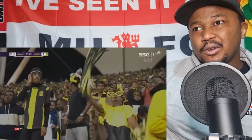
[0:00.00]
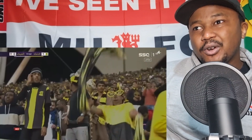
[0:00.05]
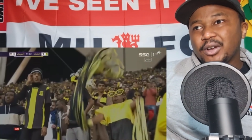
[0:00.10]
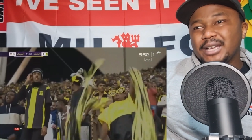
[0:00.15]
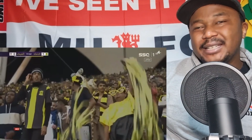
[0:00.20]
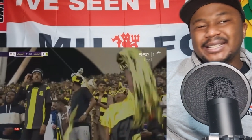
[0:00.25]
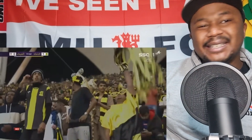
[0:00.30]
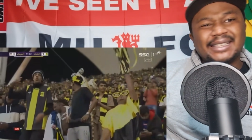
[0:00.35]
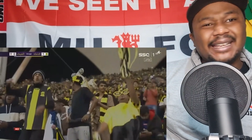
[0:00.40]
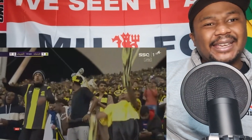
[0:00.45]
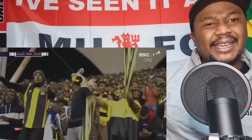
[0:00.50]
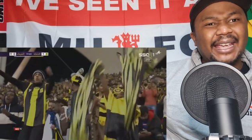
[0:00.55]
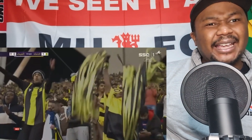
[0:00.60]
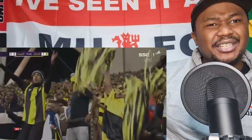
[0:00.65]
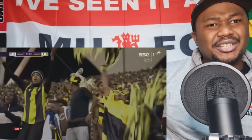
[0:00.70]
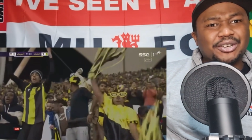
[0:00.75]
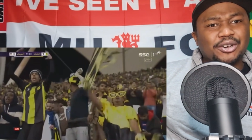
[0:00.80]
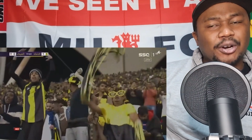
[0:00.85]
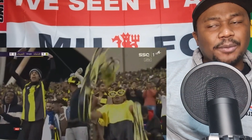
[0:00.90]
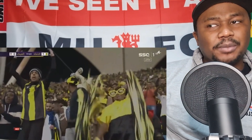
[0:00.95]
Or is it the
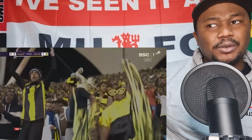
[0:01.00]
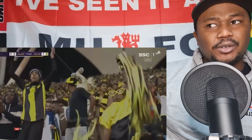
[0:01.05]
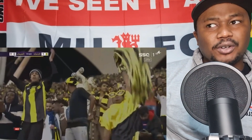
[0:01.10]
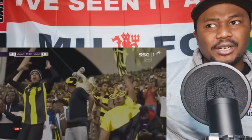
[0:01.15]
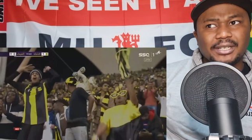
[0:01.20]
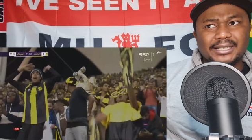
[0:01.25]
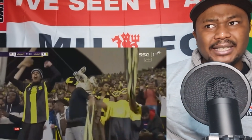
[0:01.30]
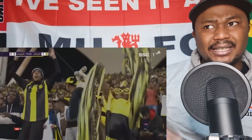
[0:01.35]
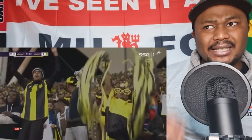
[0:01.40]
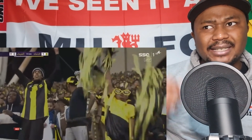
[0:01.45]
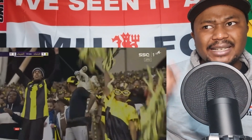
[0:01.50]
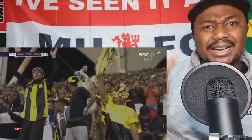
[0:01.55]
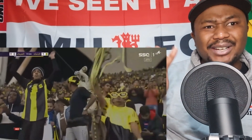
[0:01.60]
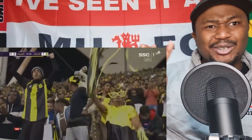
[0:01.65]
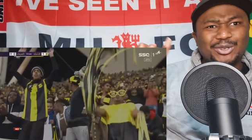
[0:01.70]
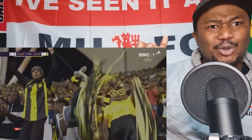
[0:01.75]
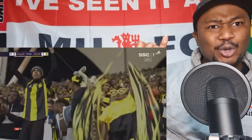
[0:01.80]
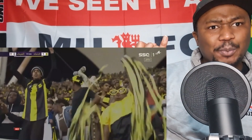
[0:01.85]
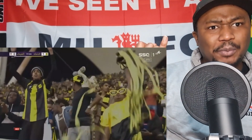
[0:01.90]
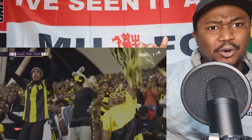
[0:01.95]
King's Cup? Because there's the
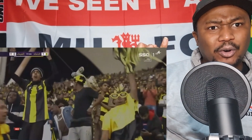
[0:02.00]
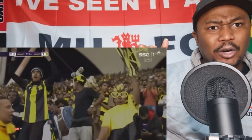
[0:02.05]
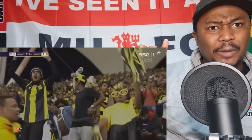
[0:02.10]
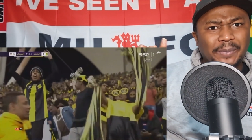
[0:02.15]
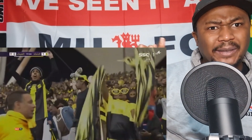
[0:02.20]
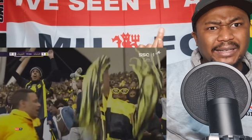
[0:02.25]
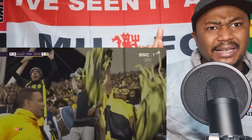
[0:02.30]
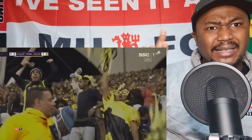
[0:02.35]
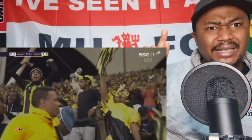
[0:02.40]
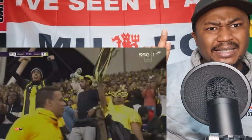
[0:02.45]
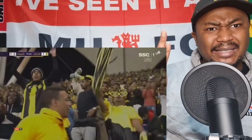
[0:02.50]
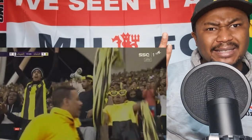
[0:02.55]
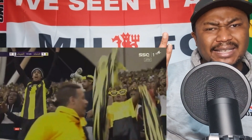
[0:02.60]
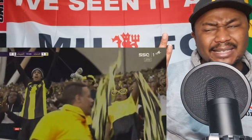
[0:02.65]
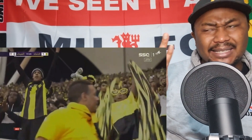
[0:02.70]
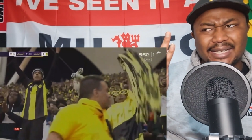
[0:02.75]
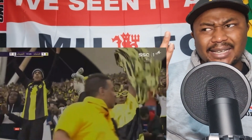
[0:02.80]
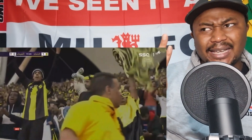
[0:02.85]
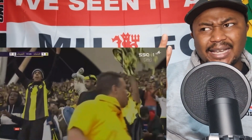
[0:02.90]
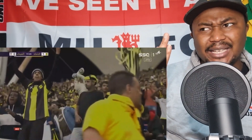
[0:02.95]
Saudi Super Cup and then
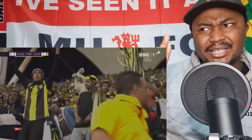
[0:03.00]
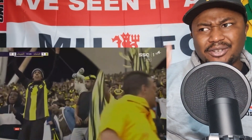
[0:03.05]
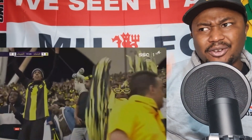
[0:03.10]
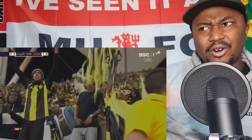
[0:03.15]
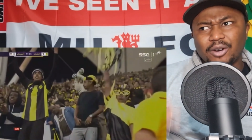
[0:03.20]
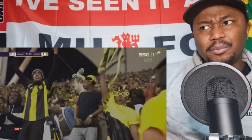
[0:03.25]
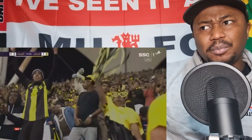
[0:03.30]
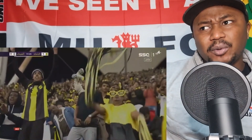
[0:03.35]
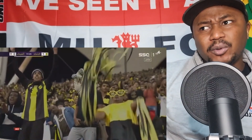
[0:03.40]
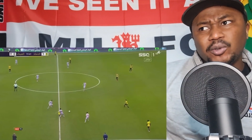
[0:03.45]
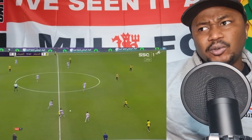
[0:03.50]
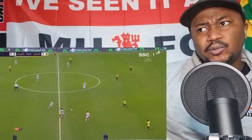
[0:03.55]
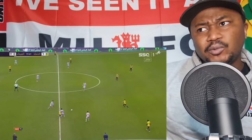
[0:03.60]
there's, there's King's Cup.